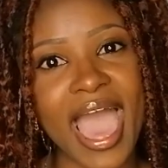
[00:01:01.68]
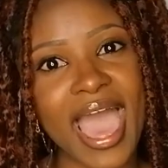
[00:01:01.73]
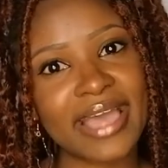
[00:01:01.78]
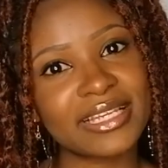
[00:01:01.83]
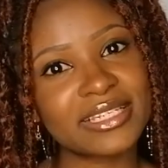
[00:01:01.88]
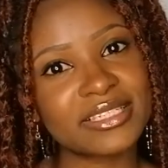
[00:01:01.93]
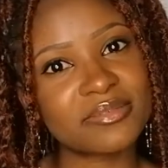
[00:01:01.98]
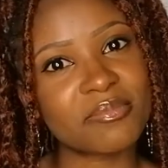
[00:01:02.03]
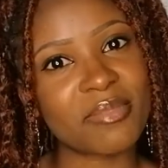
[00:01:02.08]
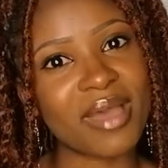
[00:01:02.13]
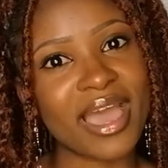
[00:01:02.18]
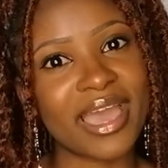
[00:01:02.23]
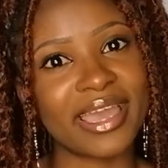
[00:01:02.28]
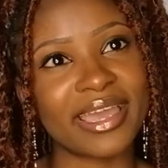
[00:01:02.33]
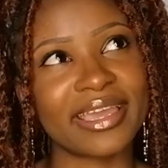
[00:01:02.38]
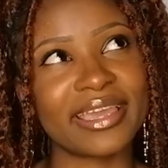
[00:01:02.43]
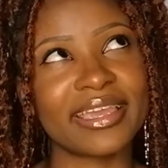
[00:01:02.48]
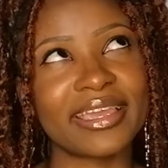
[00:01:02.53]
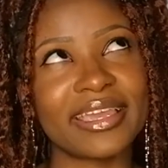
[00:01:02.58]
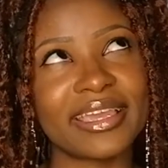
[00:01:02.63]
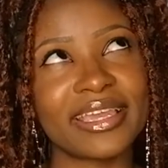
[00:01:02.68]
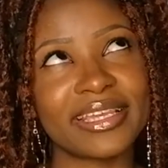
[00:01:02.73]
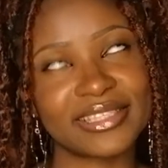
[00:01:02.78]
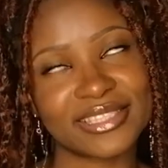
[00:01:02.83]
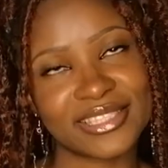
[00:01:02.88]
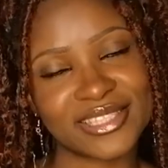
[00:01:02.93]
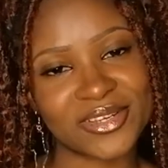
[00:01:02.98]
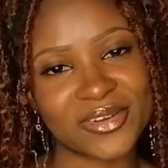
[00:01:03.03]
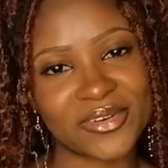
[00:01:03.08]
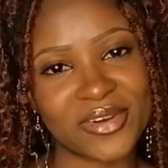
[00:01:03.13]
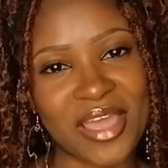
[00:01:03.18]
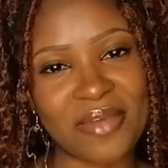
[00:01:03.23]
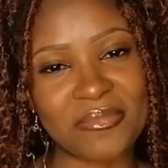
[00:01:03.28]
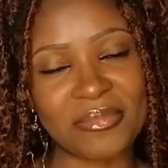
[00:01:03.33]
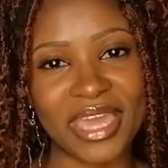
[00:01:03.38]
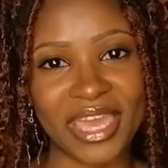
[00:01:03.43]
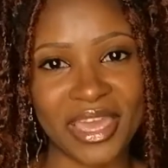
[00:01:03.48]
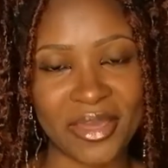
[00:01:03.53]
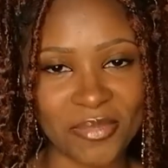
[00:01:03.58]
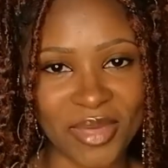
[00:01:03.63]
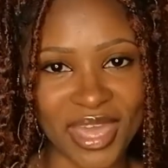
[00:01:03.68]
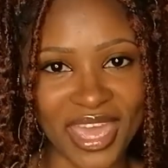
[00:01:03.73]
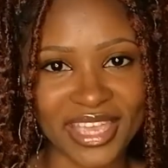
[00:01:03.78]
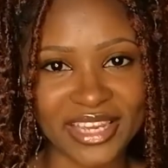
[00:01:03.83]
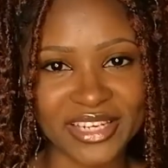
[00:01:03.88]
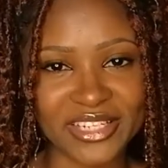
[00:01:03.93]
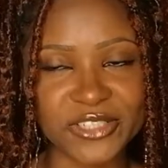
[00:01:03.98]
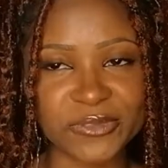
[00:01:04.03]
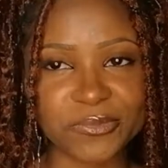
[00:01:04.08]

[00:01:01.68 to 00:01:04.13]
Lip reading: and my Instagram hair page.